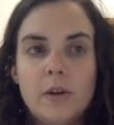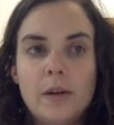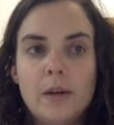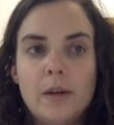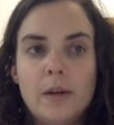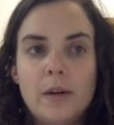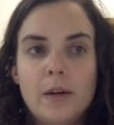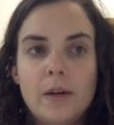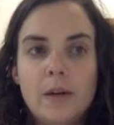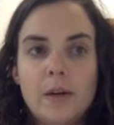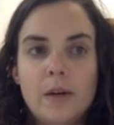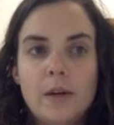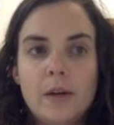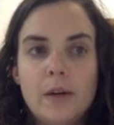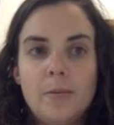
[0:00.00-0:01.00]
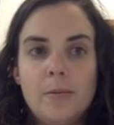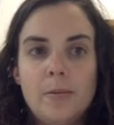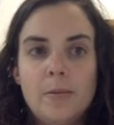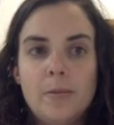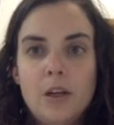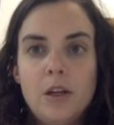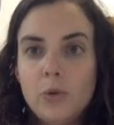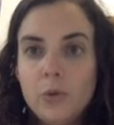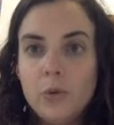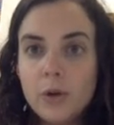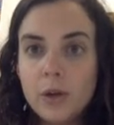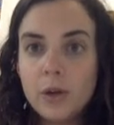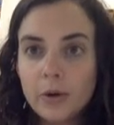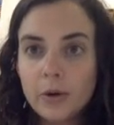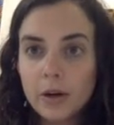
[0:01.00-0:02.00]
to upload it to
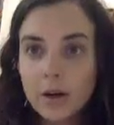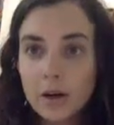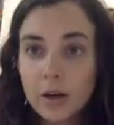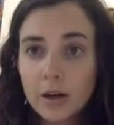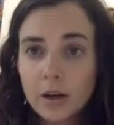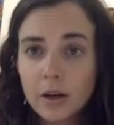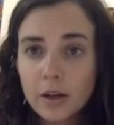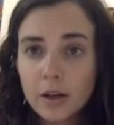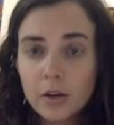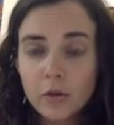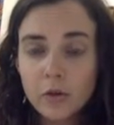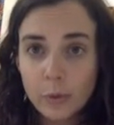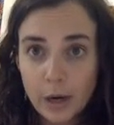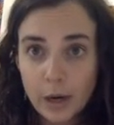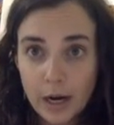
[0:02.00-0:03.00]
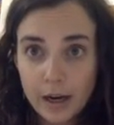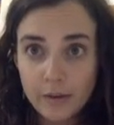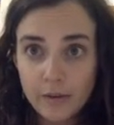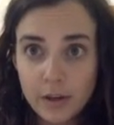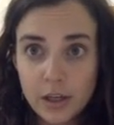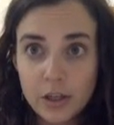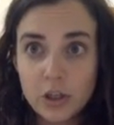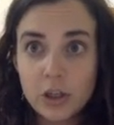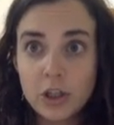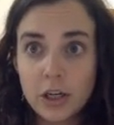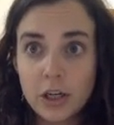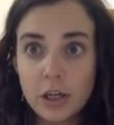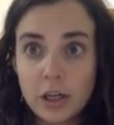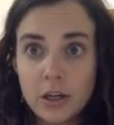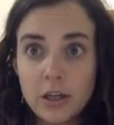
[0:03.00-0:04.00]
your drive and
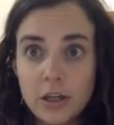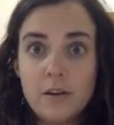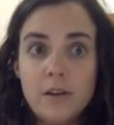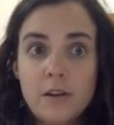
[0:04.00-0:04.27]
share it